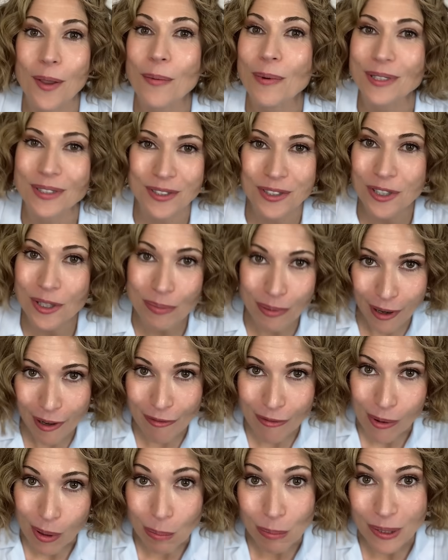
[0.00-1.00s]
was
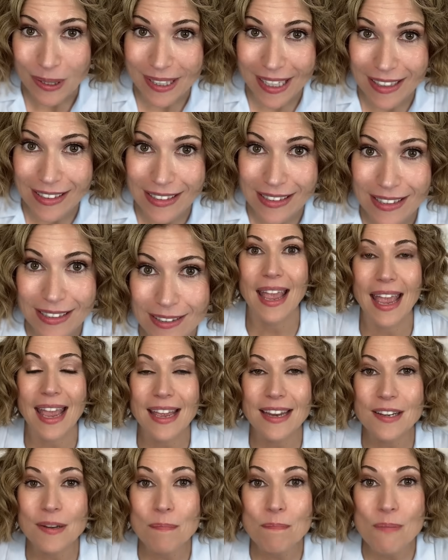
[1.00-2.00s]
2.4%.
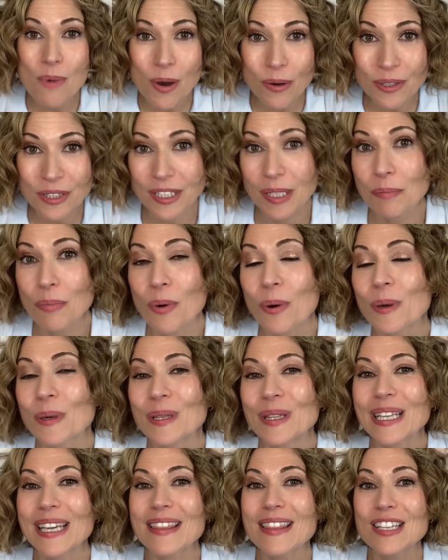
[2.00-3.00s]
And most
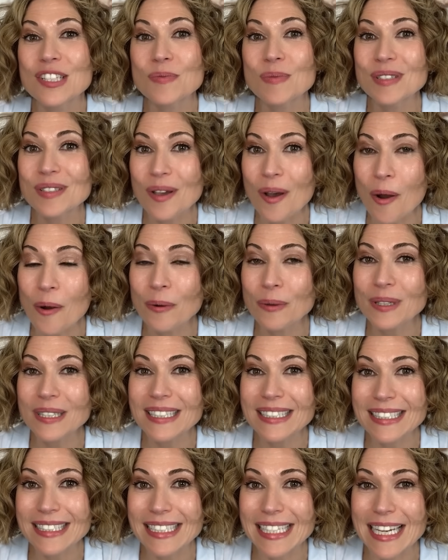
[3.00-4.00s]
importantly, this was
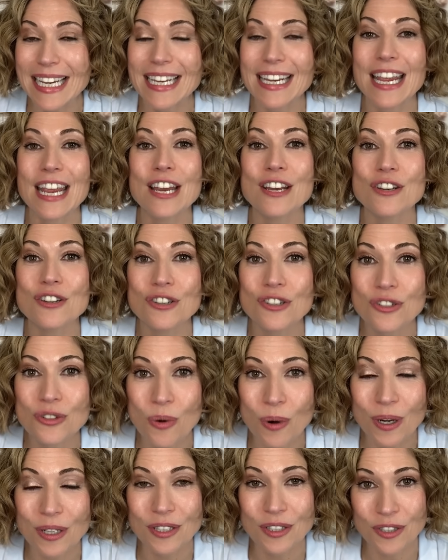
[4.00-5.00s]
only seen in
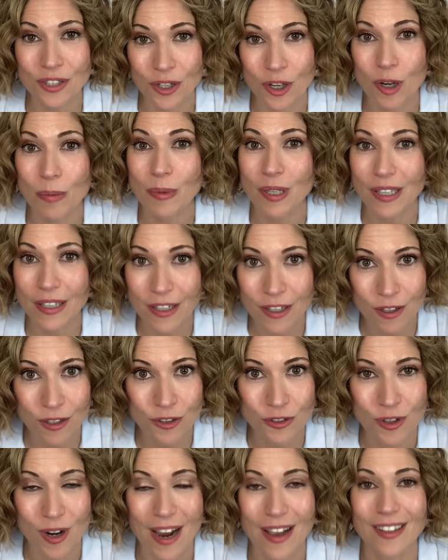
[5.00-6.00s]
short-term clinical
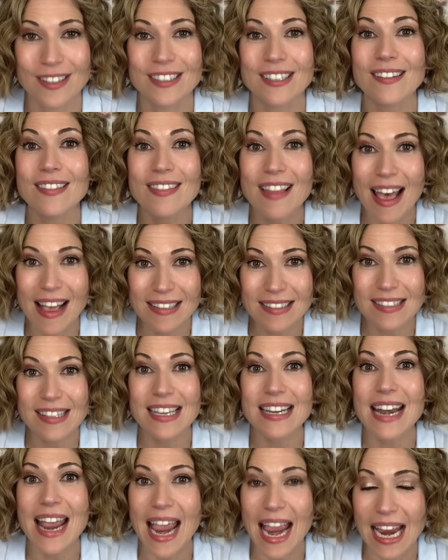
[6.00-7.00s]
trials, less
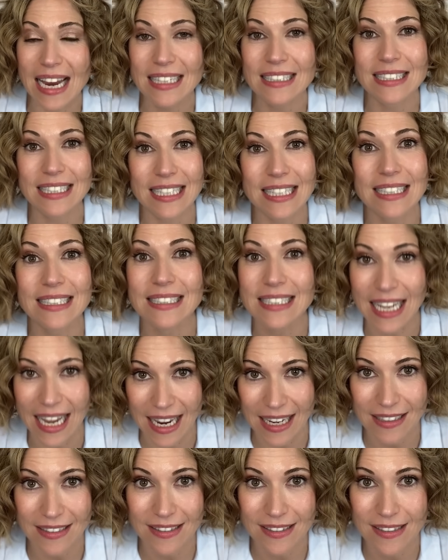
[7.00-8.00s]
than 18
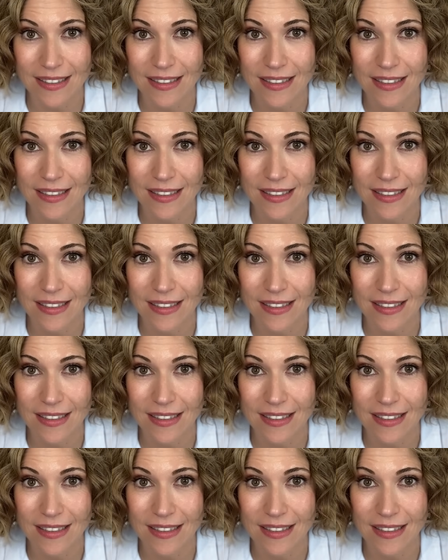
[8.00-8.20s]
days.